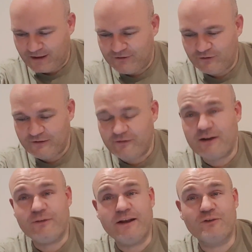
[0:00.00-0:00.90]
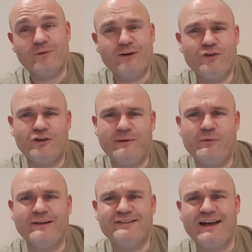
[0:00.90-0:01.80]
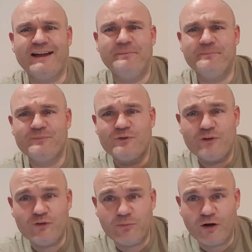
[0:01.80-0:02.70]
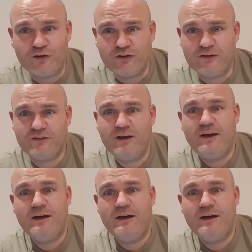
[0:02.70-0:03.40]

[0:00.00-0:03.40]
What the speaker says: So this video and the next one I do are going to be quite sad, so I do apologize.